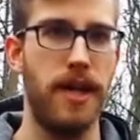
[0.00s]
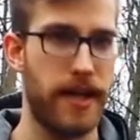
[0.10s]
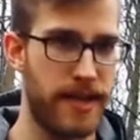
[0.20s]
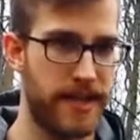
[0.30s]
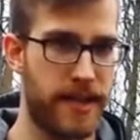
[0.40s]

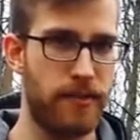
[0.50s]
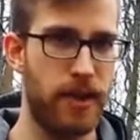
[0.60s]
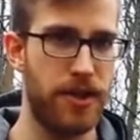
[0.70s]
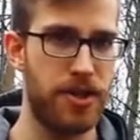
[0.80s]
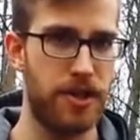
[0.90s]
Is the
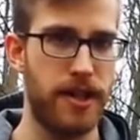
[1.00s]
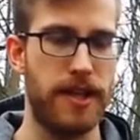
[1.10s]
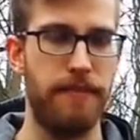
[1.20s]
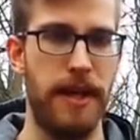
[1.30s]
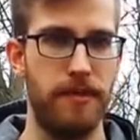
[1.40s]
watch, in
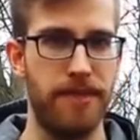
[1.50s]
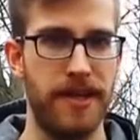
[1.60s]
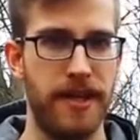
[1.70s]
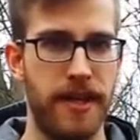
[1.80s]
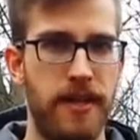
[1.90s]
my
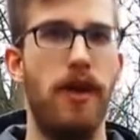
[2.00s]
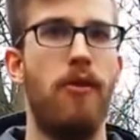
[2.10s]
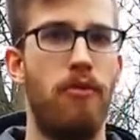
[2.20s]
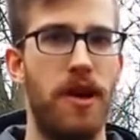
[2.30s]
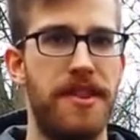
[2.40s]
opinion,
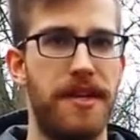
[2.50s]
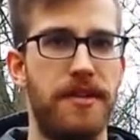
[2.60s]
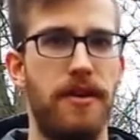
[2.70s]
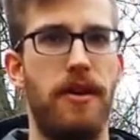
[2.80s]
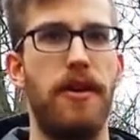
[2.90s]
worth it
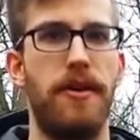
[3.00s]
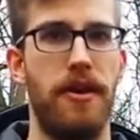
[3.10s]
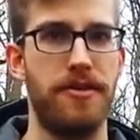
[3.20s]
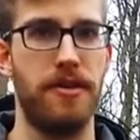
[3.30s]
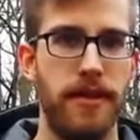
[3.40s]
or not?
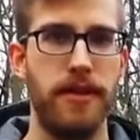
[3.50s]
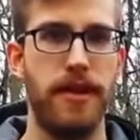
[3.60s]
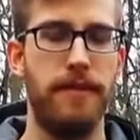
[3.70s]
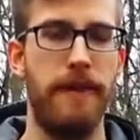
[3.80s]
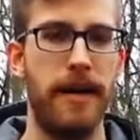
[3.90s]

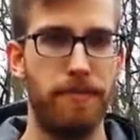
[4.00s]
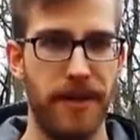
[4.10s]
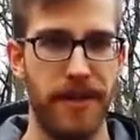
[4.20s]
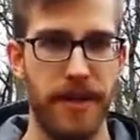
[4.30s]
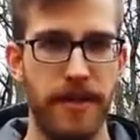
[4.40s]
In my
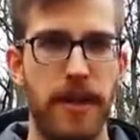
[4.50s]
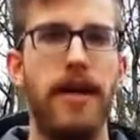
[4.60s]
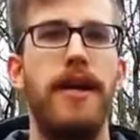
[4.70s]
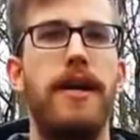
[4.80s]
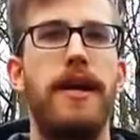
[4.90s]
opinion,
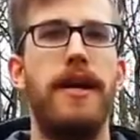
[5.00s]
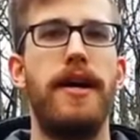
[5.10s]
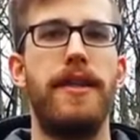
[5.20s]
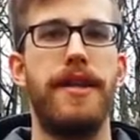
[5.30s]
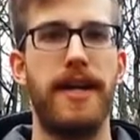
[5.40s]

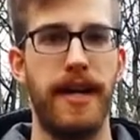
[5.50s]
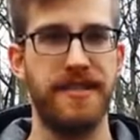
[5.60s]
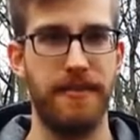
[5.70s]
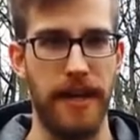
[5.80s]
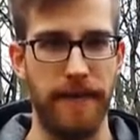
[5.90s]
the
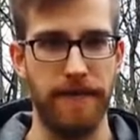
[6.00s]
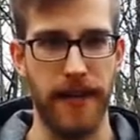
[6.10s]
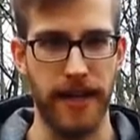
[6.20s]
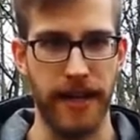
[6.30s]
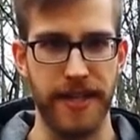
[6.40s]
Casio
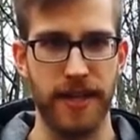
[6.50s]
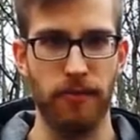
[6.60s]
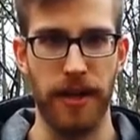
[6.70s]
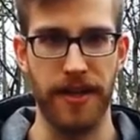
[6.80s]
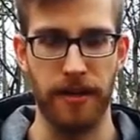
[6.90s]

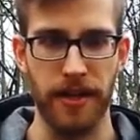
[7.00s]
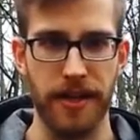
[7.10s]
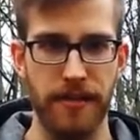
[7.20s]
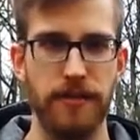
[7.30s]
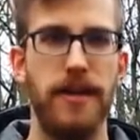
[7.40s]

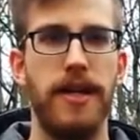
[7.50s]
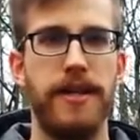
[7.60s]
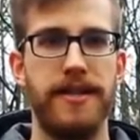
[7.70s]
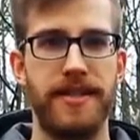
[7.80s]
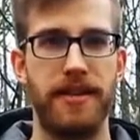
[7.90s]
F-91-W
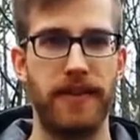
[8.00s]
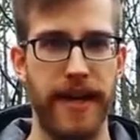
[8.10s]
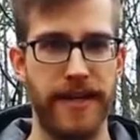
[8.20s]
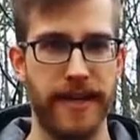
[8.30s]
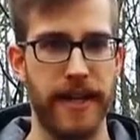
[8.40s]
is a
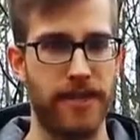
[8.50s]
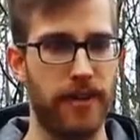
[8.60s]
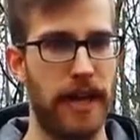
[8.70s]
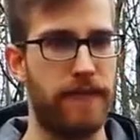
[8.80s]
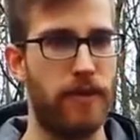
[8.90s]
great
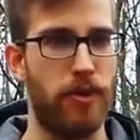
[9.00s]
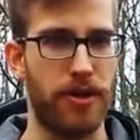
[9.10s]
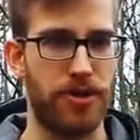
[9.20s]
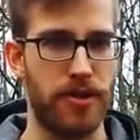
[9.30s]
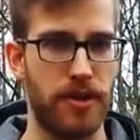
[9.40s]
entry-level watch.